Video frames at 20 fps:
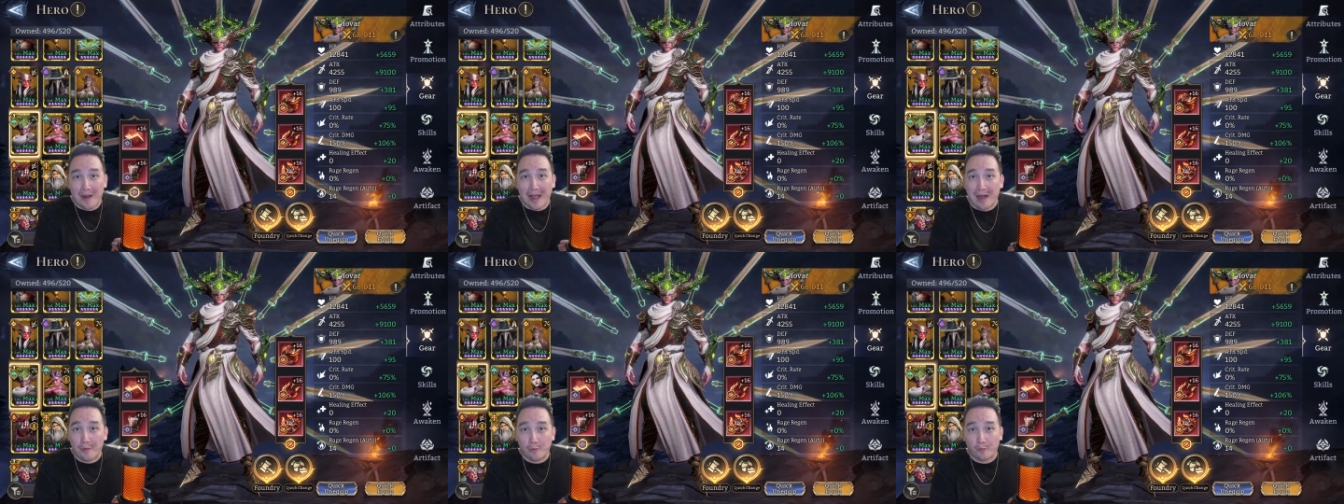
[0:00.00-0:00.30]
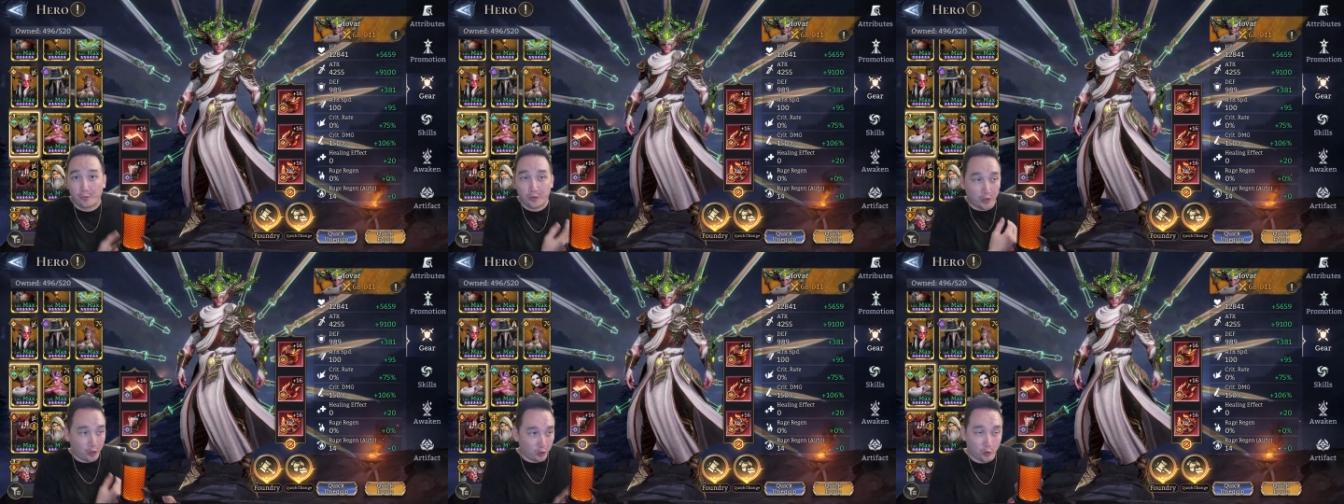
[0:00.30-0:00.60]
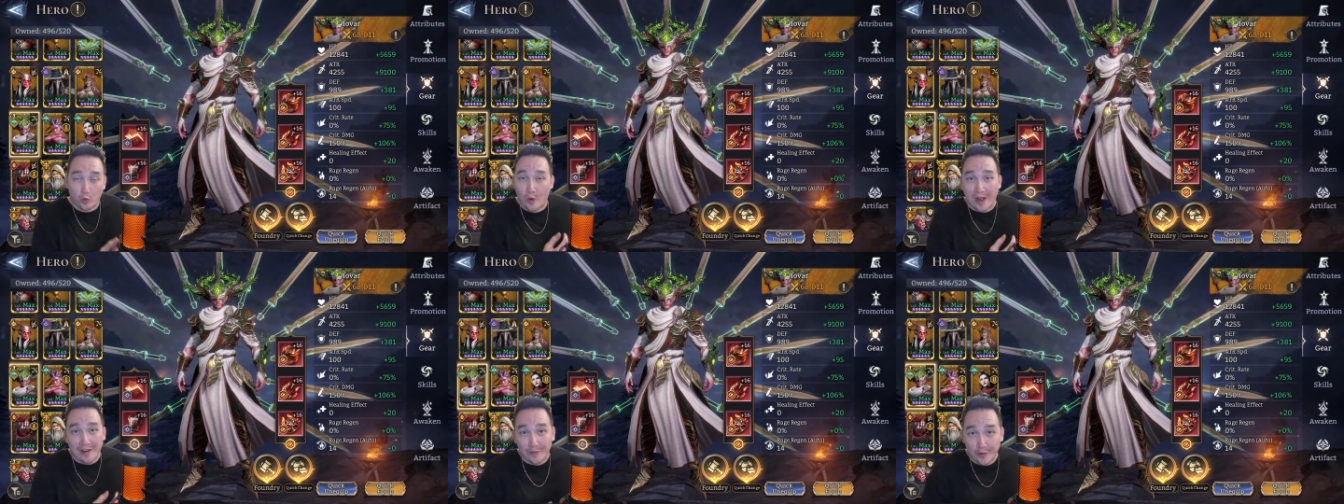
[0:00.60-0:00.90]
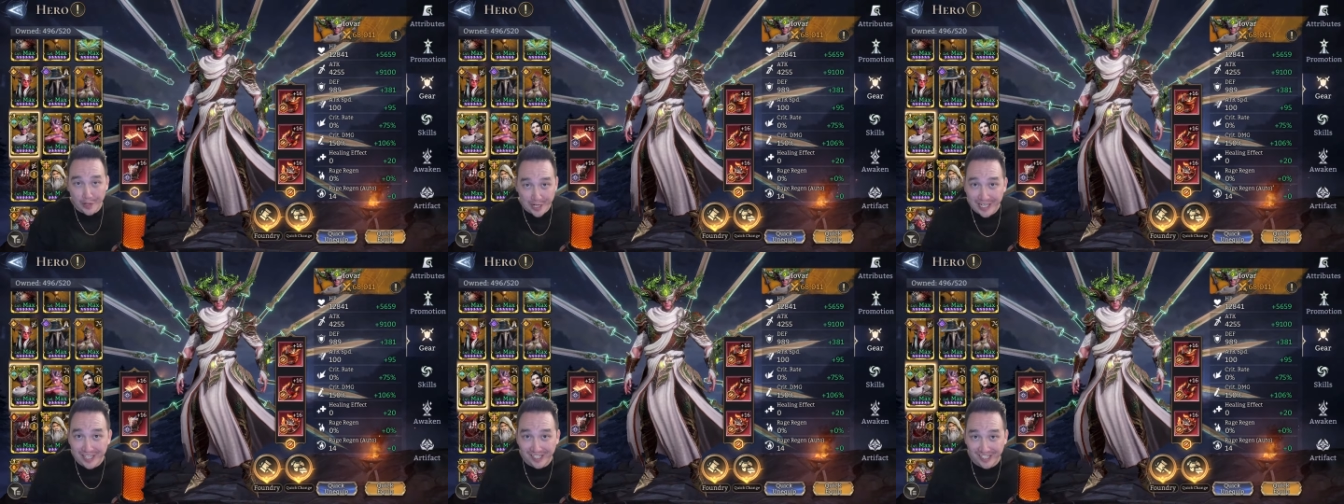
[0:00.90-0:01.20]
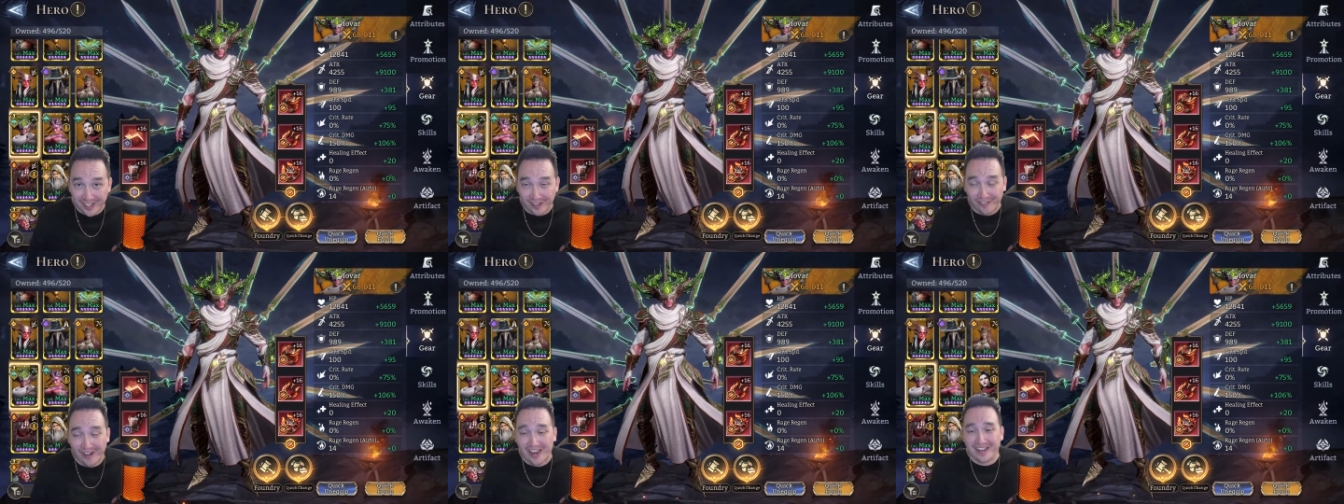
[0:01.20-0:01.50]
around to whoever
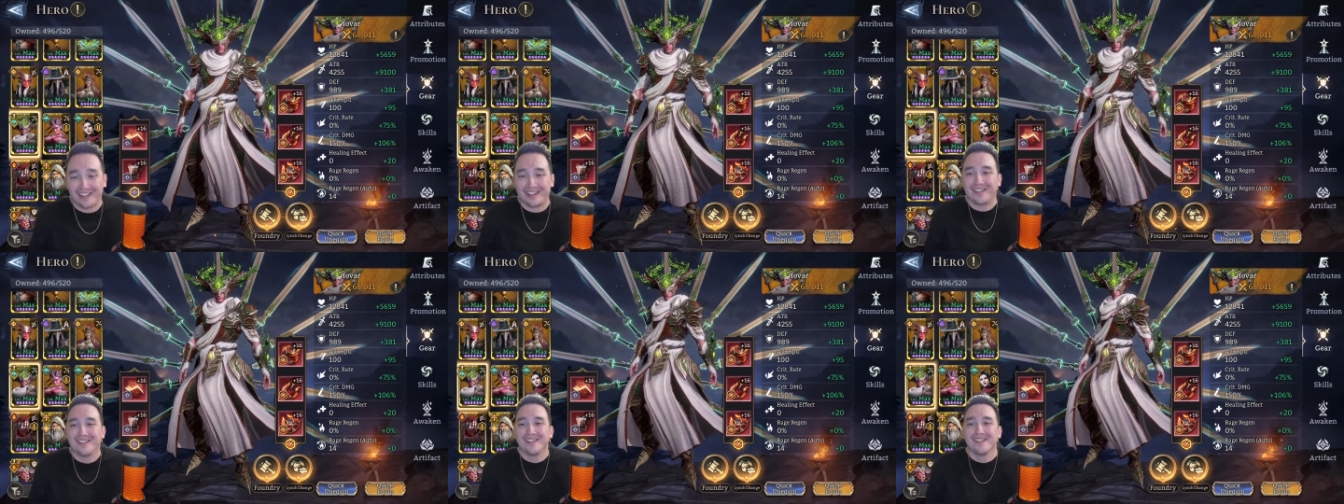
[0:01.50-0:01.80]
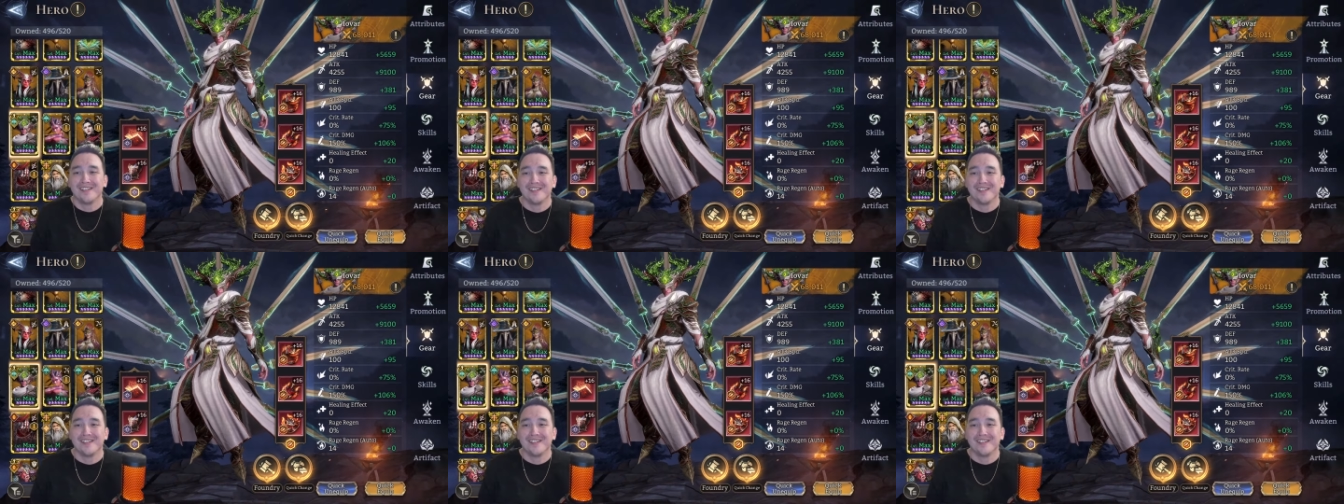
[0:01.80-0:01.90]
needs it, right?